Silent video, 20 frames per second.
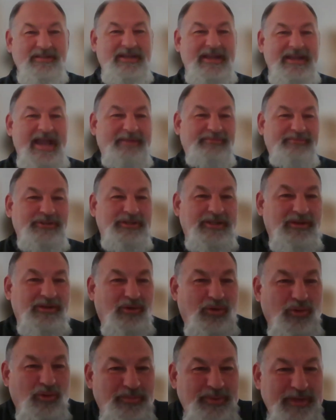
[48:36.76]
capturing the
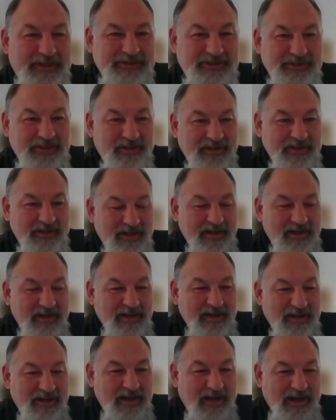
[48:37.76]
whole picture.
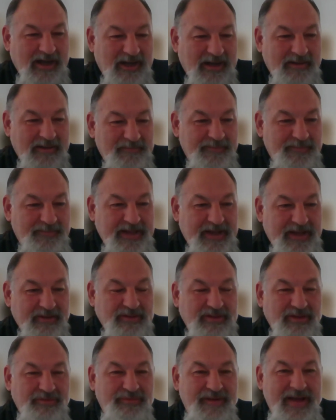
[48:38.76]
Um, that
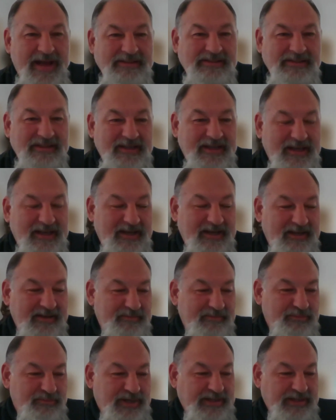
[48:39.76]
was a
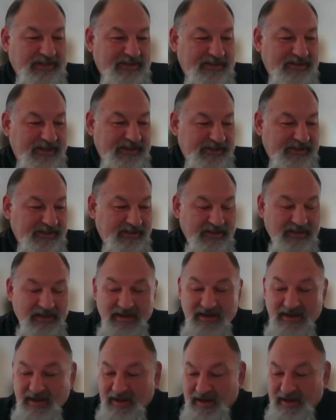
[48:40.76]
fascinating presentation.
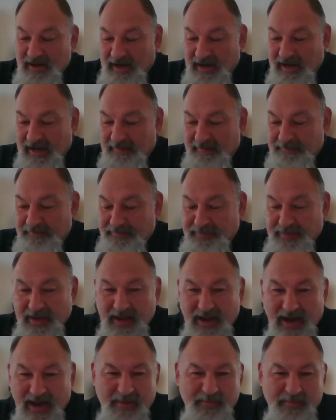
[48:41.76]
Um,
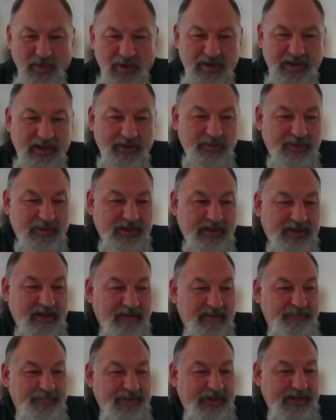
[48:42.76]
I'm working with a
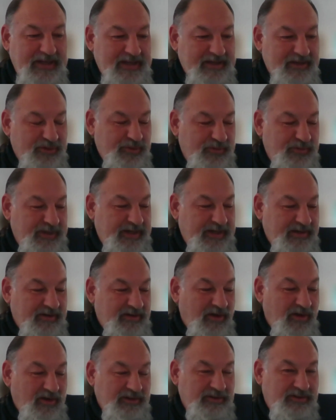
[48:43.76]
company in Korea
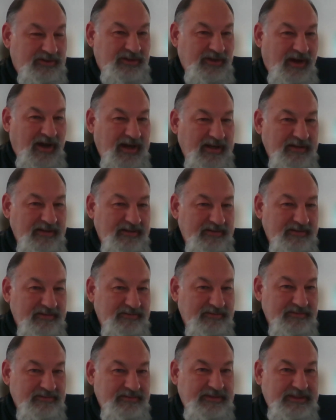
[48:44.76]
called DOT,
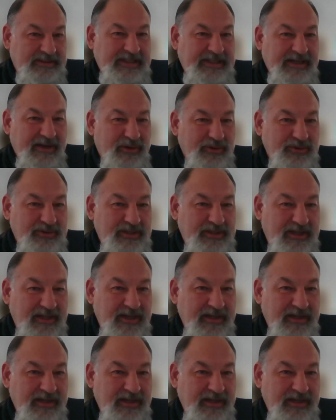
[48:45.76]
D O T,